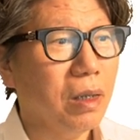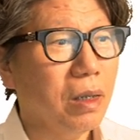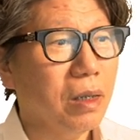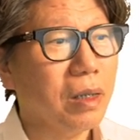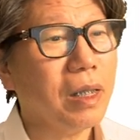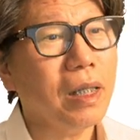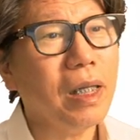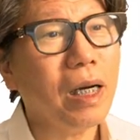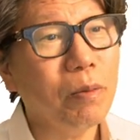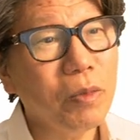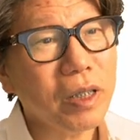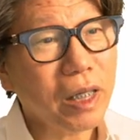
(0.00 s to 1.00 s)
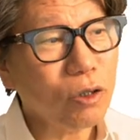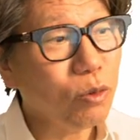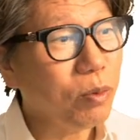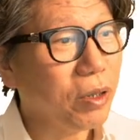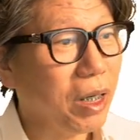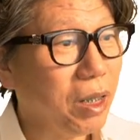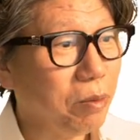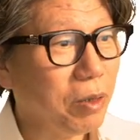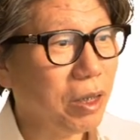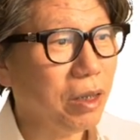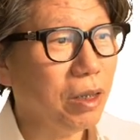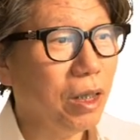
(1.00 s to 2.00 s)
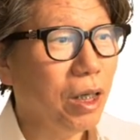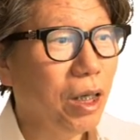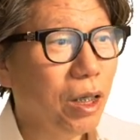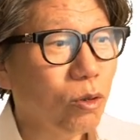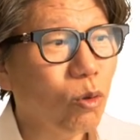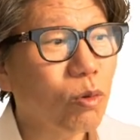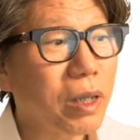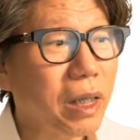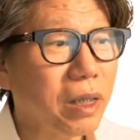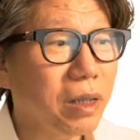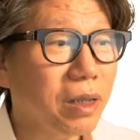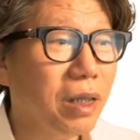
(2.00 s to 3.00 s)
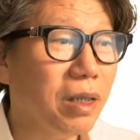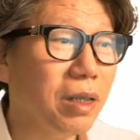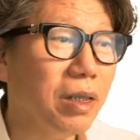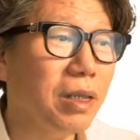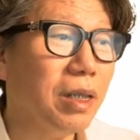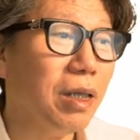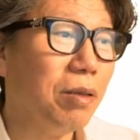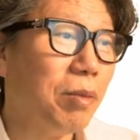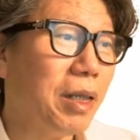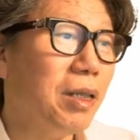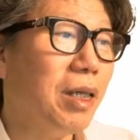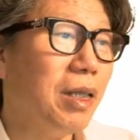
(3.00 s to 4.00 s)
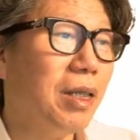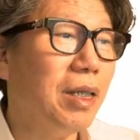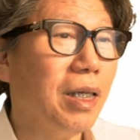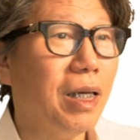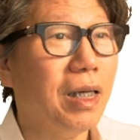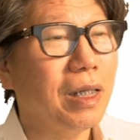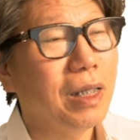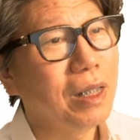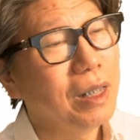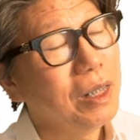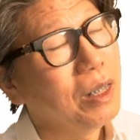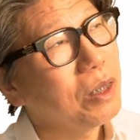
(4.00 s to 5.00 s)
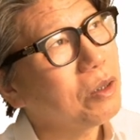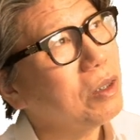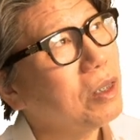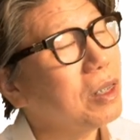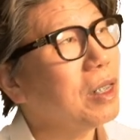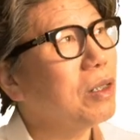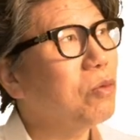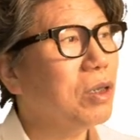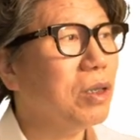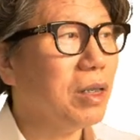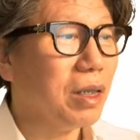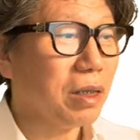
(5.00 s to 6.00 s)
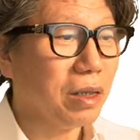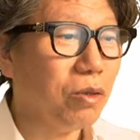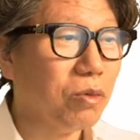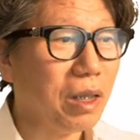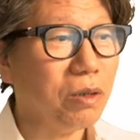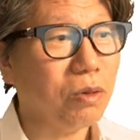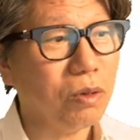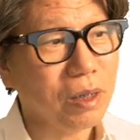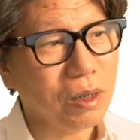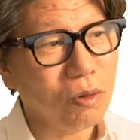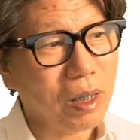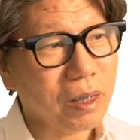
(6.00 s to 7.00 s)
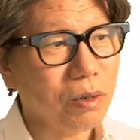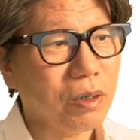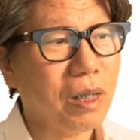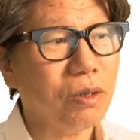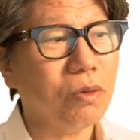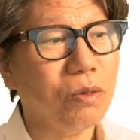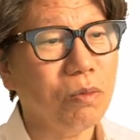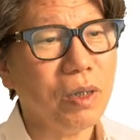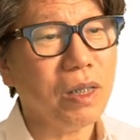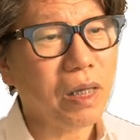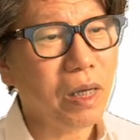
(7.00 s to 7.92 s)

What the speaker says: To perform prosthetic restoration, a standard form must be created. When we provided our dental technicians with articulators,